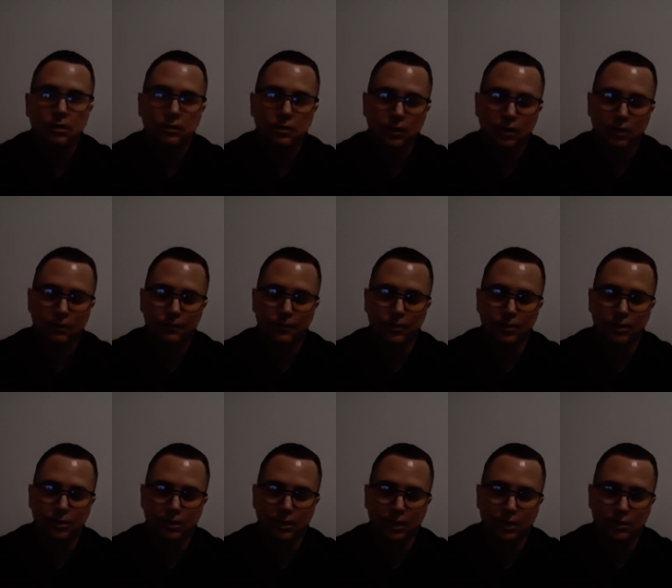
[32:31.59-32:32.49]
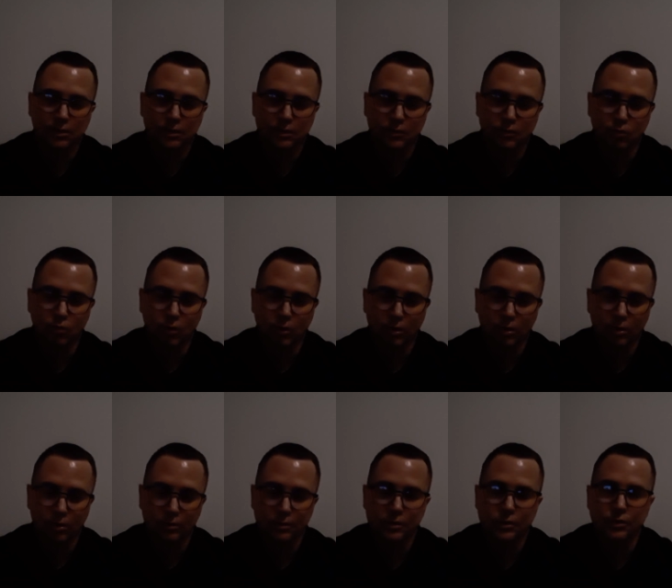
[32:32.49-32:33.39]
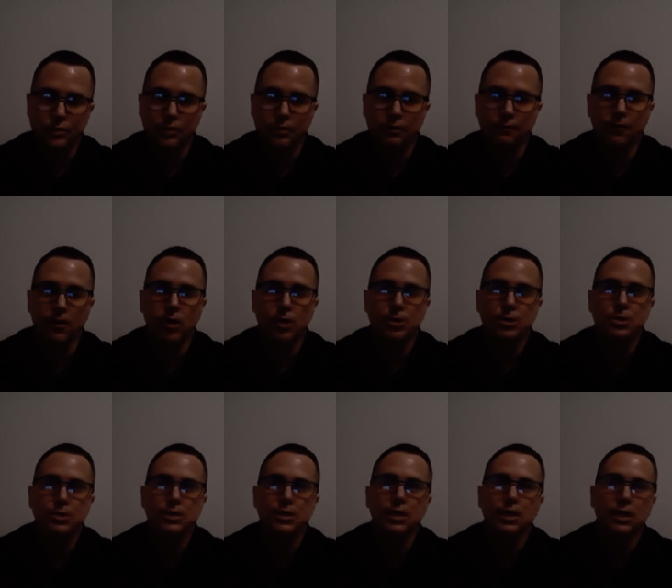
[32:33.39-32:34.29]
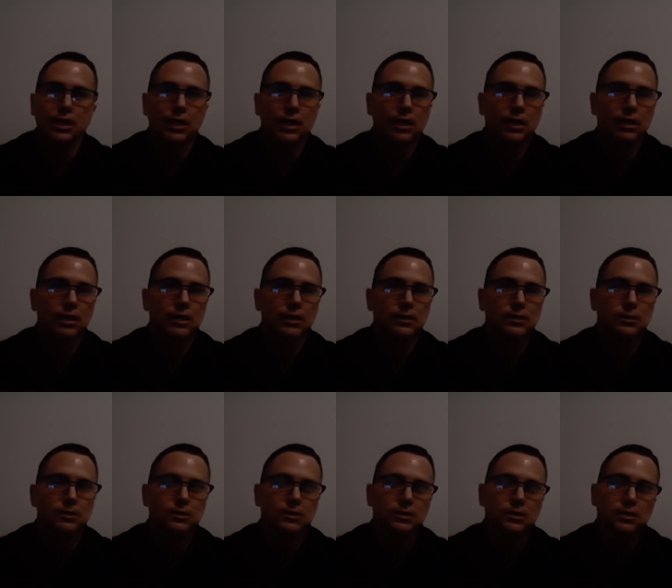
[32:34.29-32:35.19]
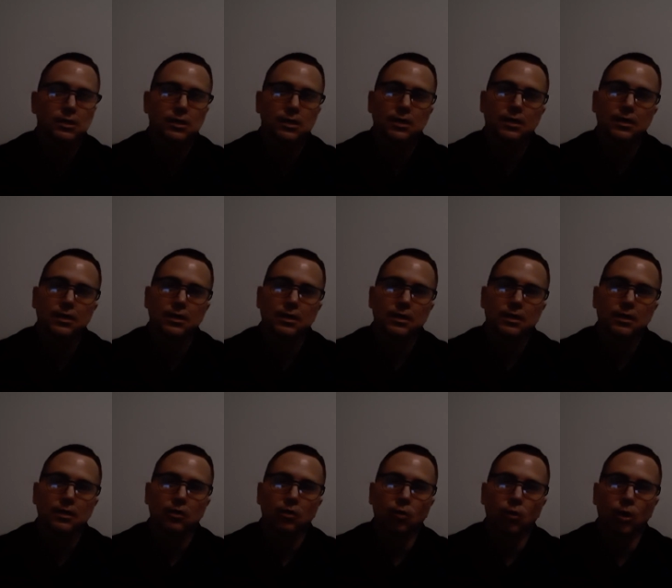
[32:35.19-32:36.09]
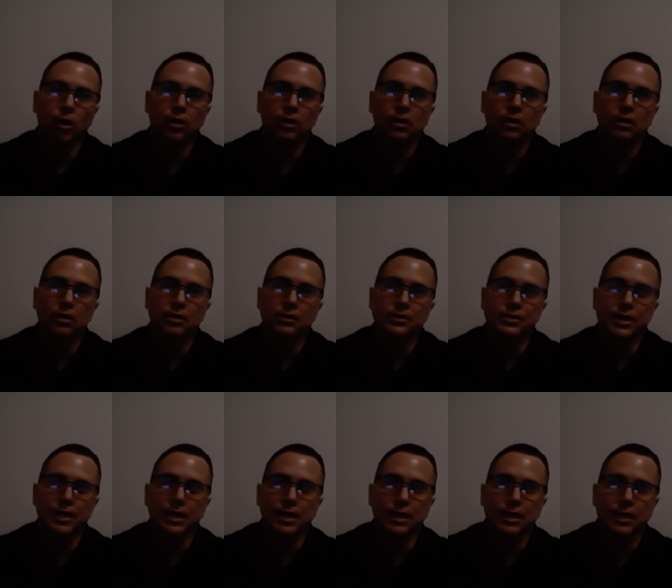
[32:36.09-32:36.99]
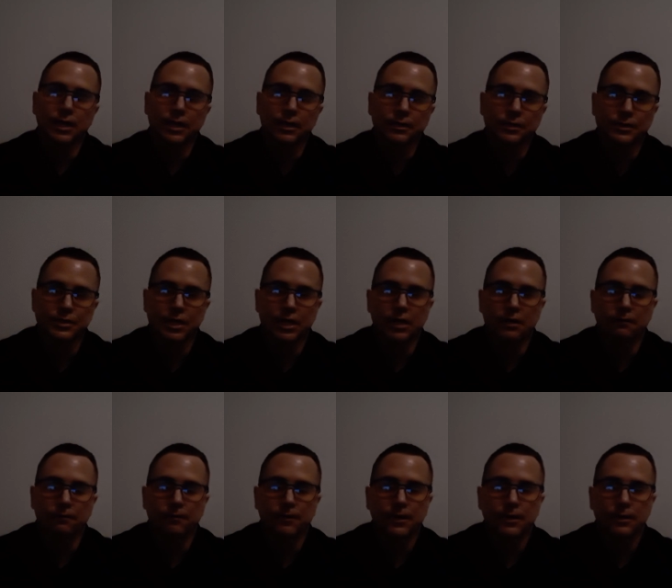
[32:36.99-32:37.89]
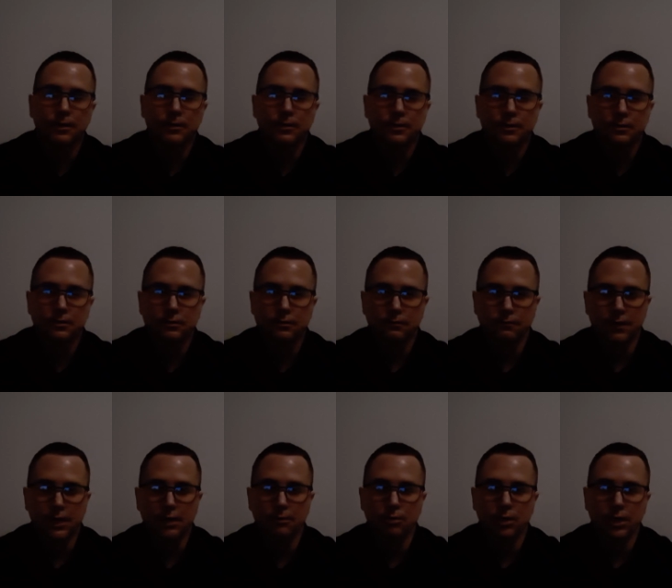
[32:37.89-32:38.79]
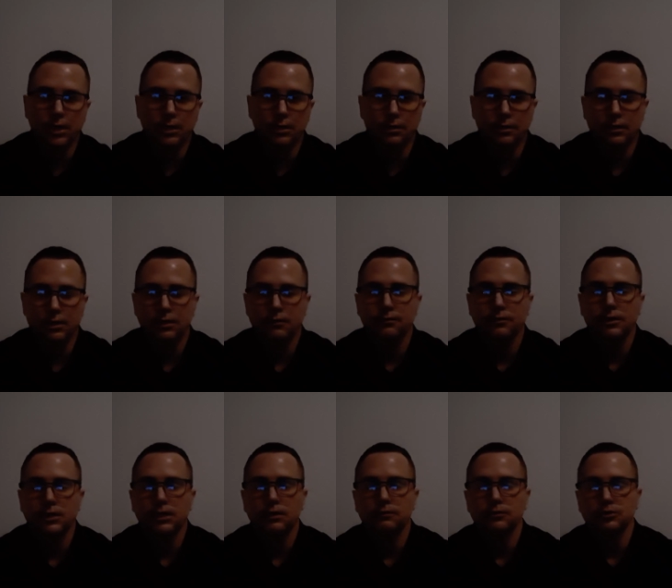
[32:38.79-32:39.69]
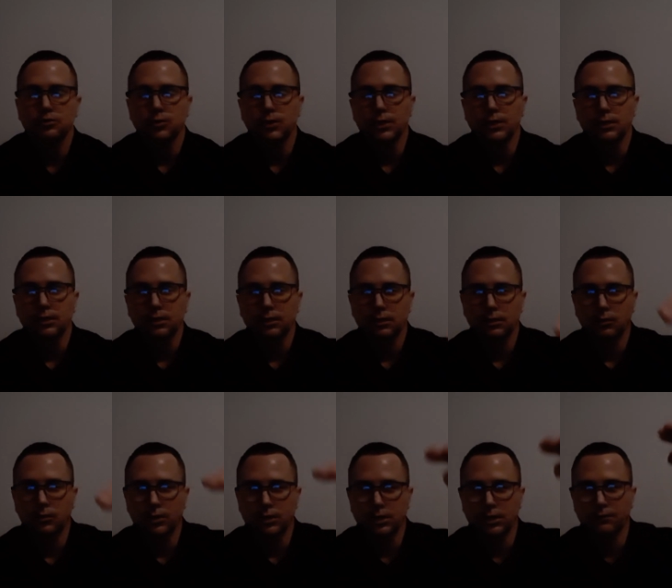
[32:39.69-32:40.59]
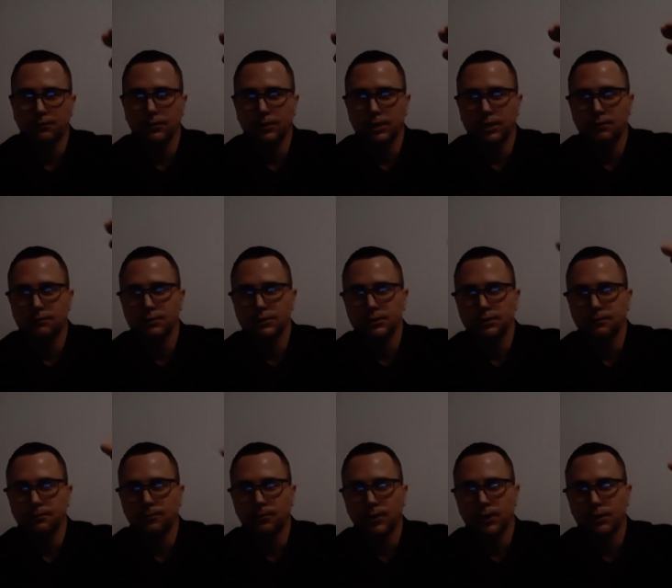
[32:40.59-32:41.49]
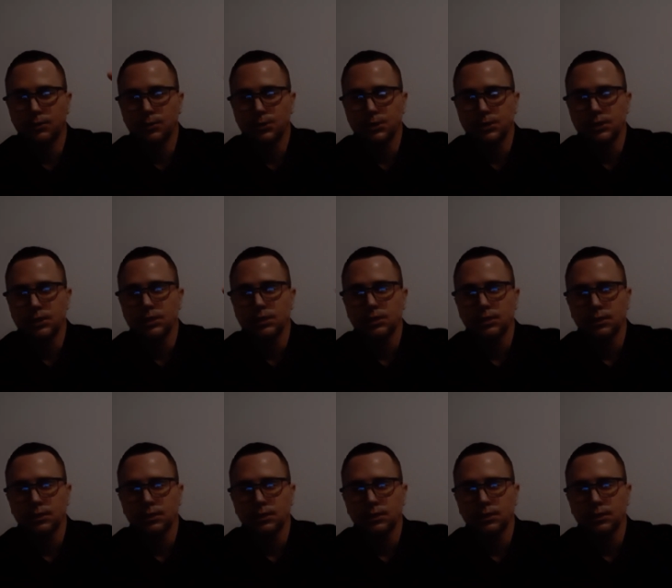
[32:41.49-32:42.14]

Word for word: So if you look at this world, this universe, as one large energetic field vibrating on different levels with, with different levels of frequency.